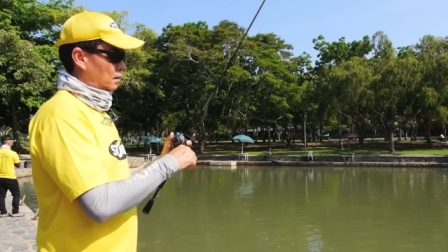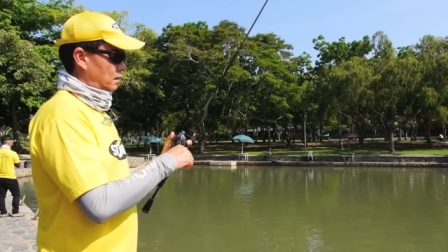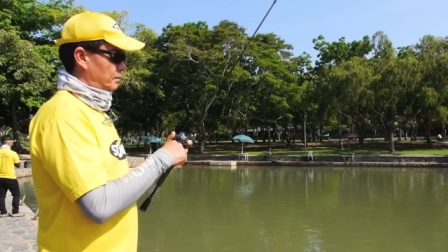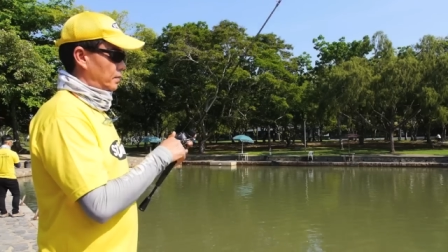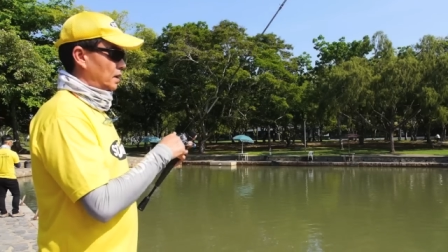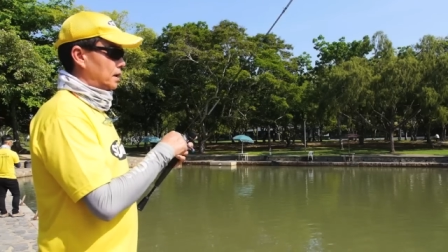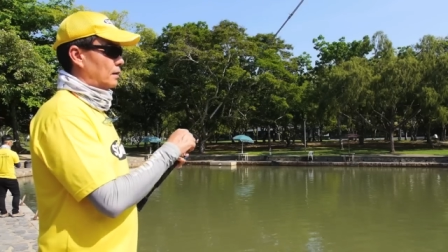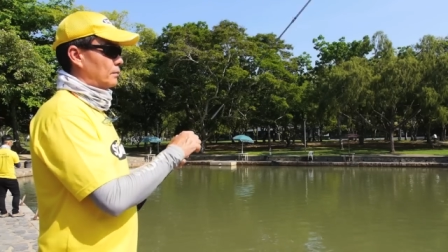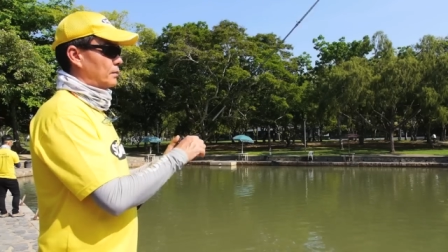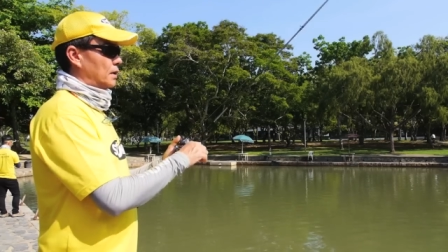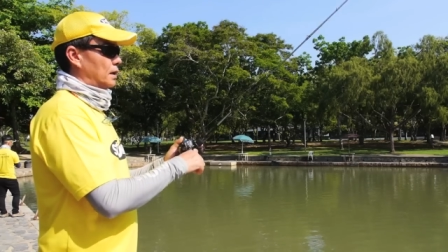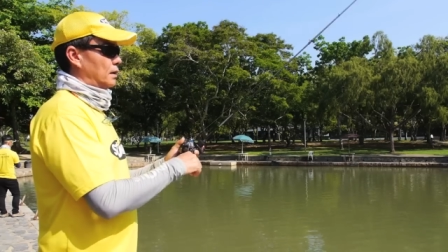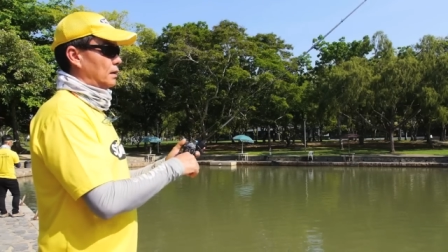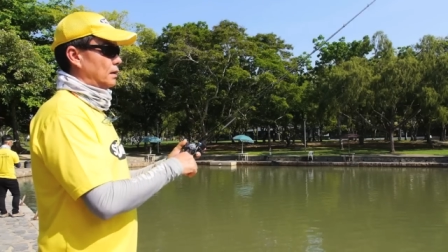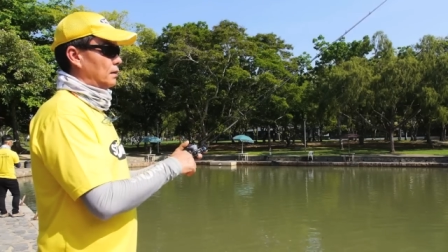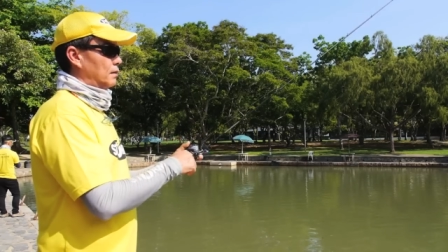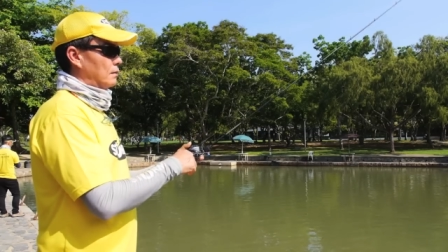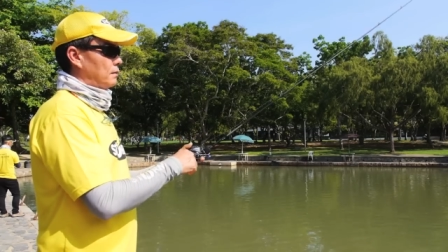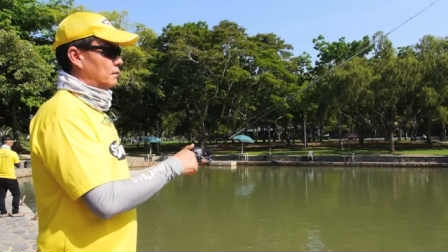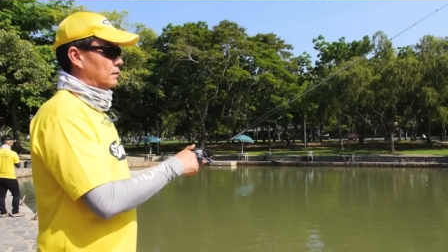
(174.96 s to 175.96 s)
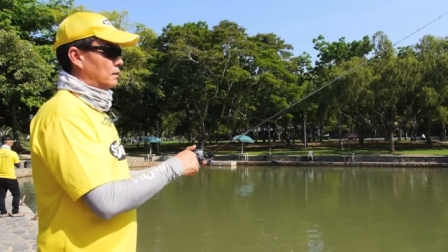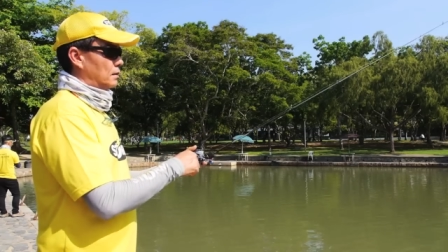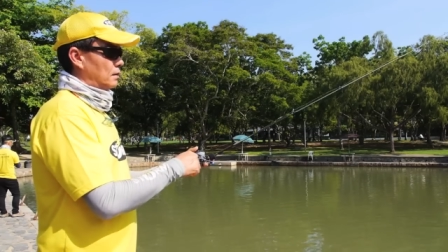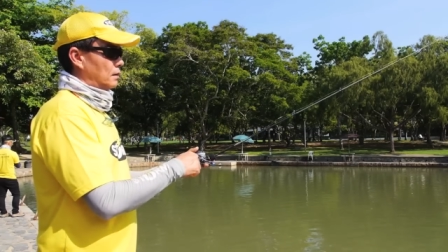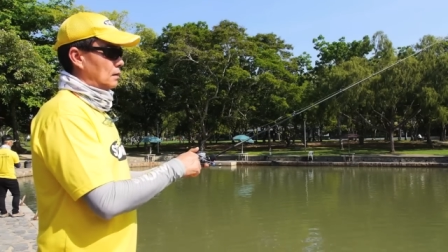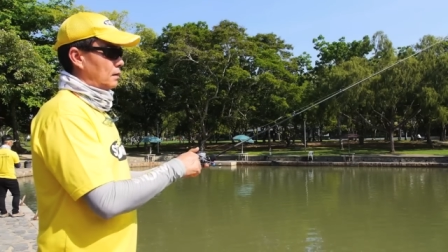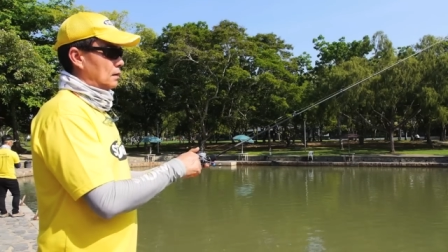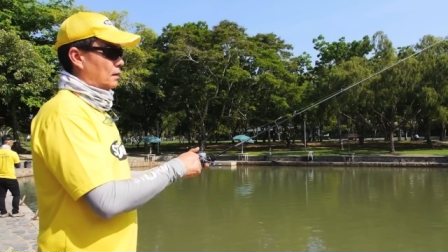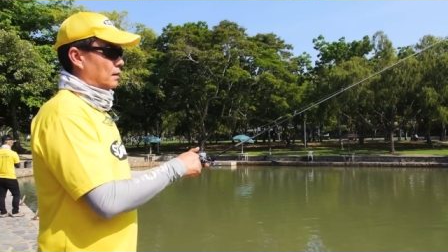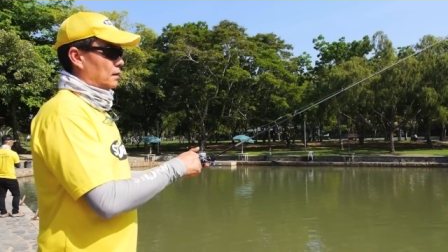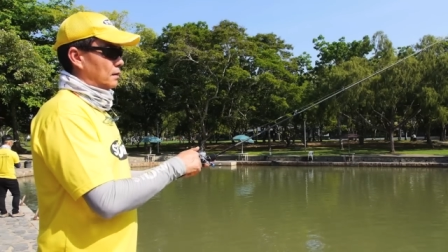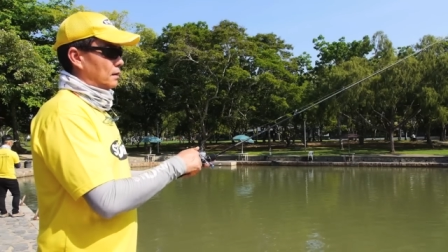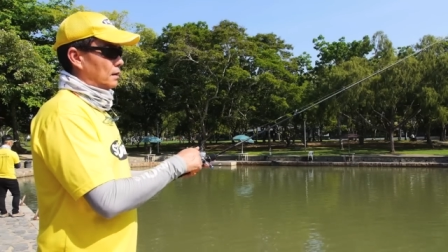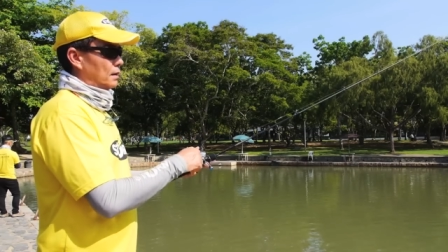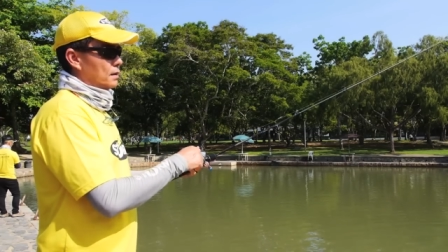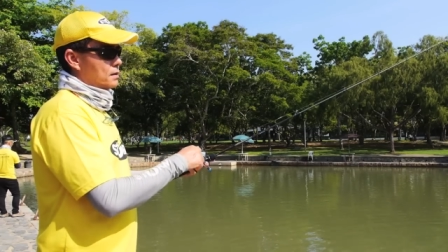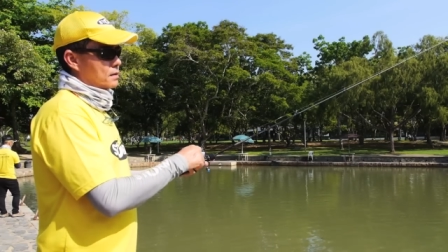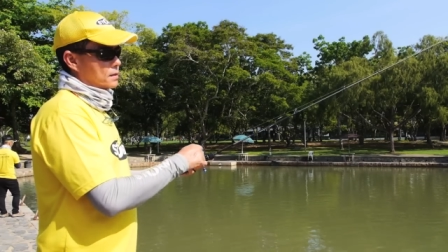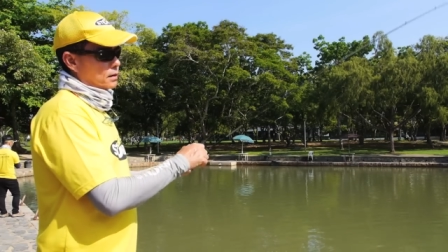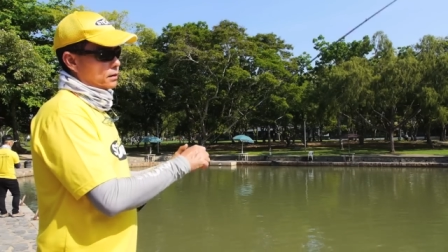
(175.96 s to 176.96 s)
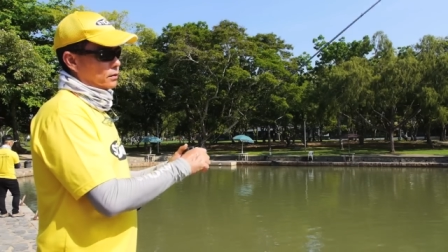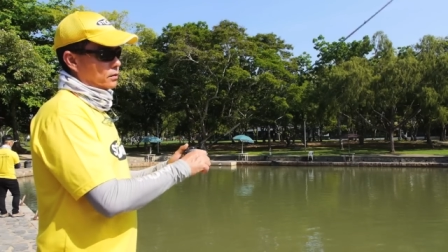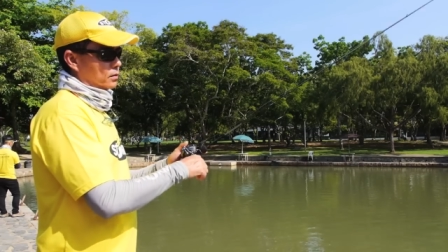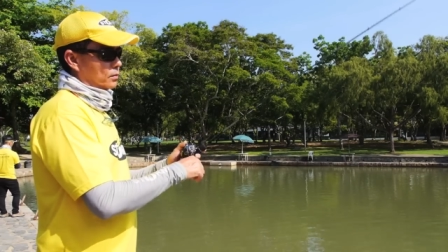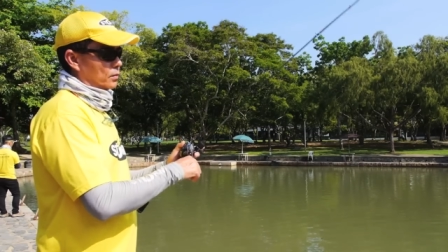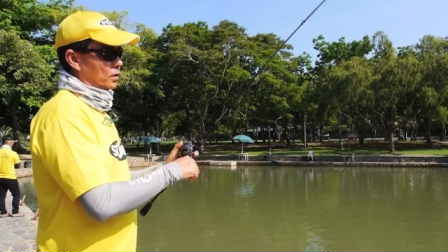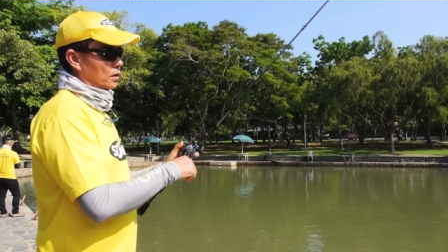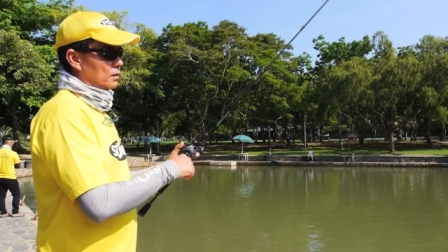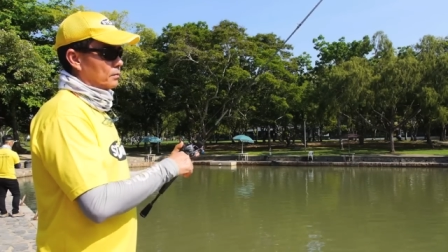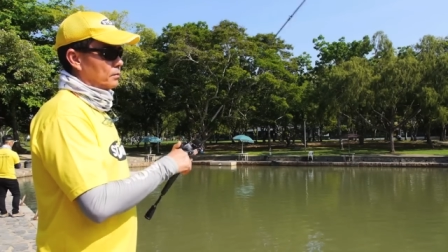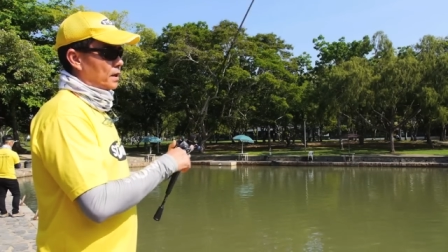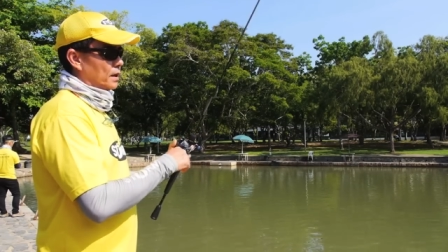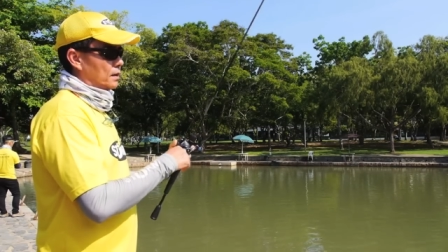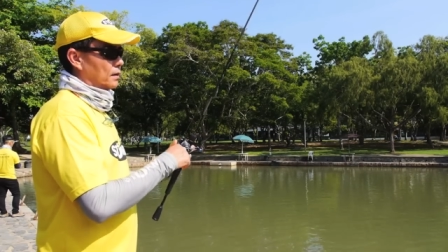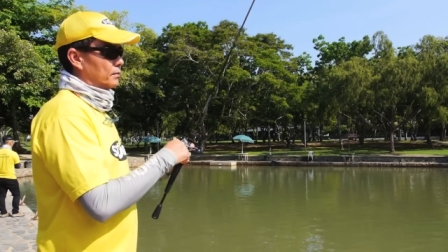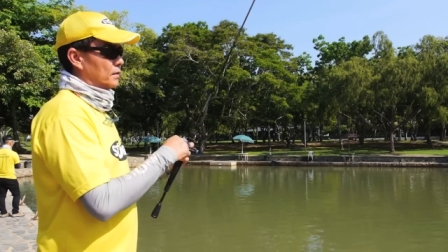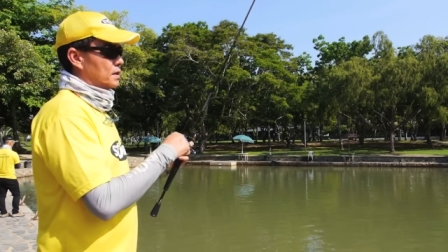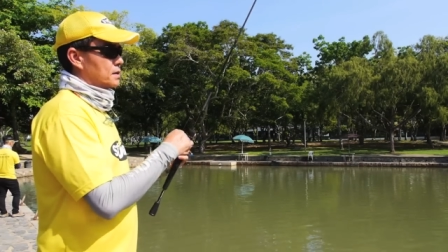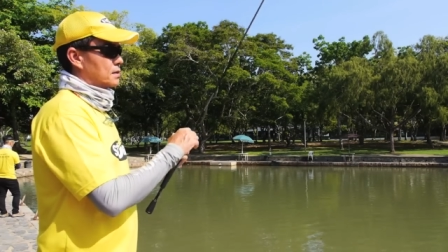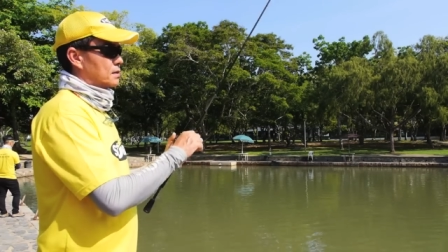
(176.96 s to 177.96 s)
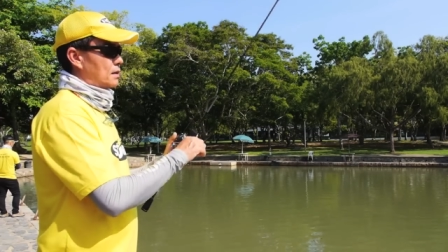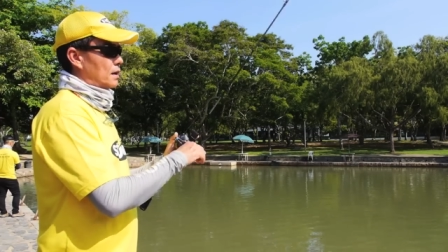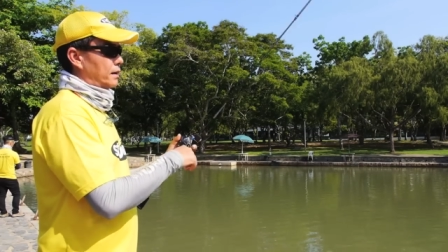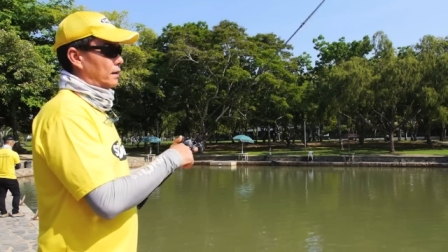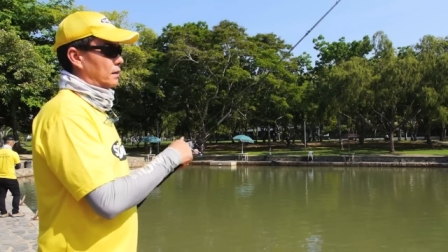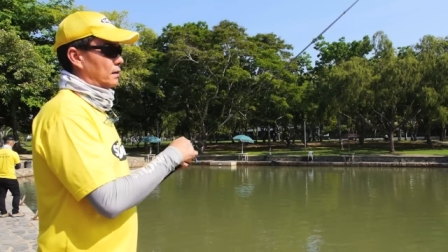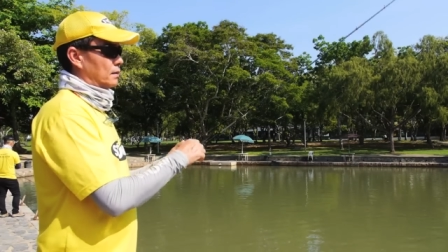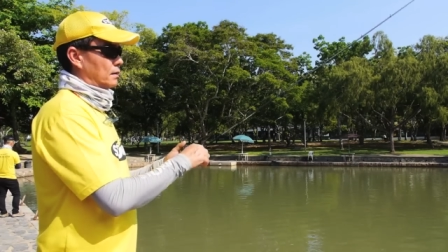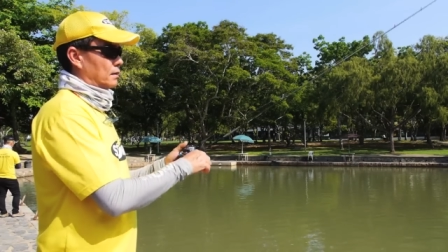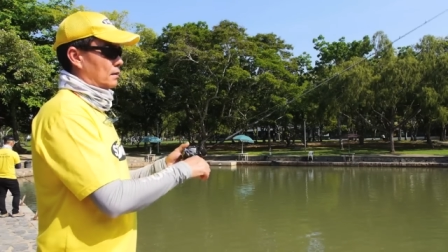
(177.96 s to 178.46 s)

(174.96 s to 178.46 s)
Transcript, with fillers: hop it up again, let it sink to the bottom, pick up the slack,